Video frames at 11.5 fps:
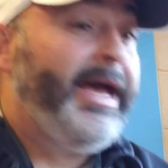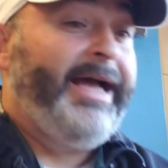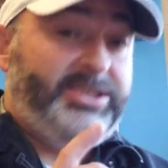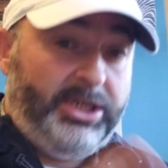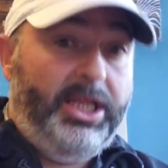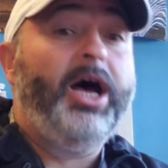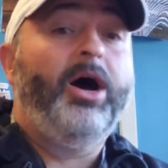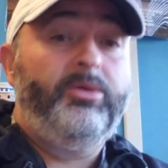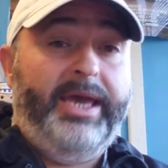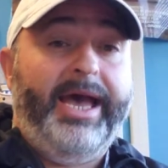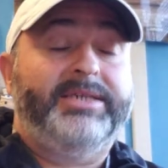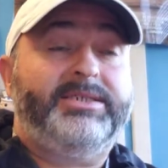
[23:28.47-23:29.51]
That's hello,
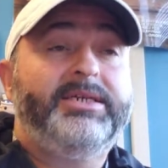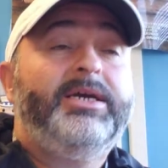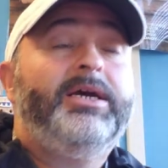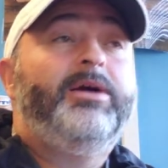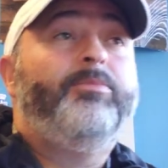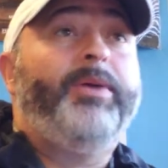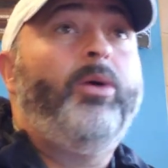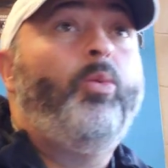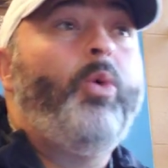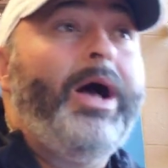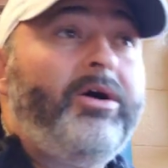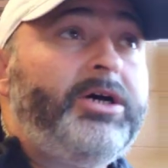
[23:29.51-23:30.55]
yes. But
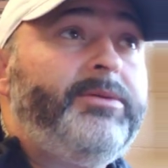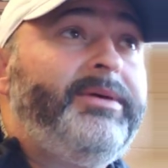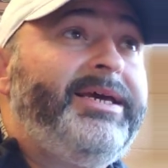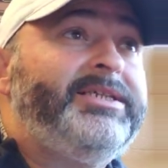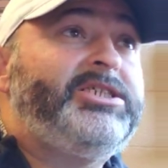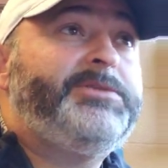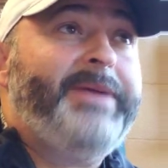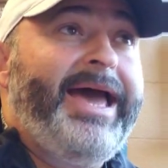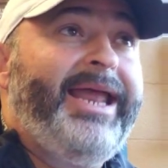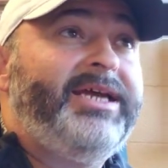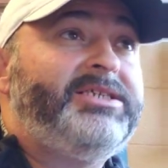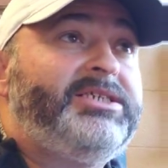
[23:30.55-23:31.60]
welcome in
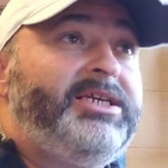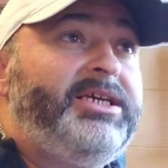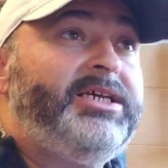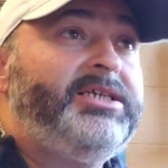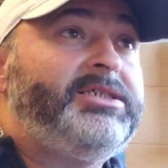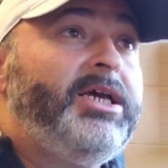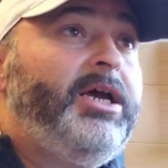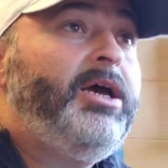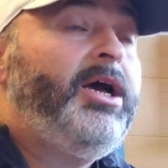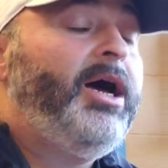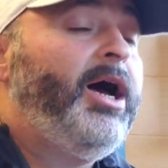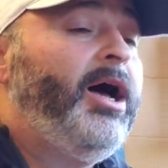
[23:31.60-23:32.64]
Spanish is
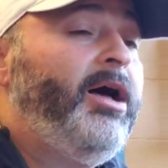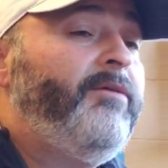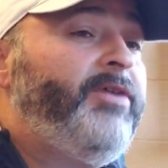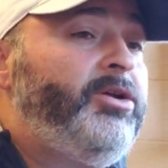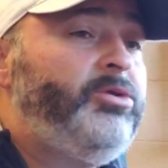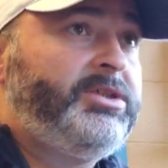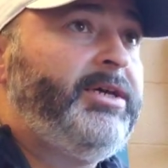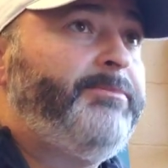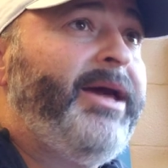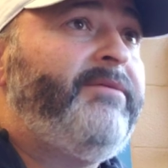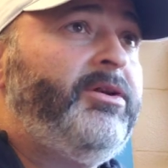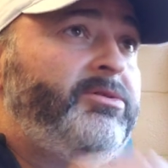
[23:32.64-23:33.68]
venuti,
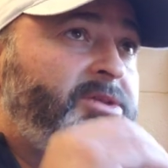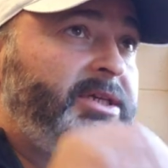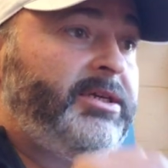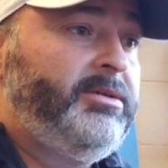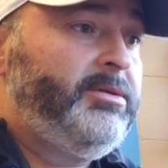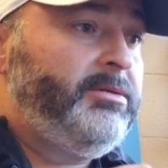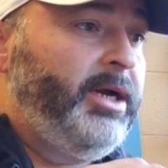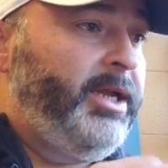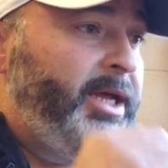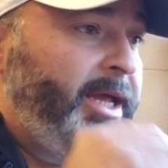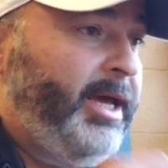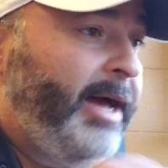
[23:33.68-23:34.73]
benvenuti,
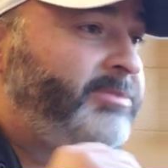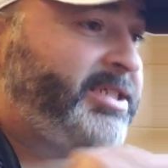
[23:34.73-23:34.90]
right? I'm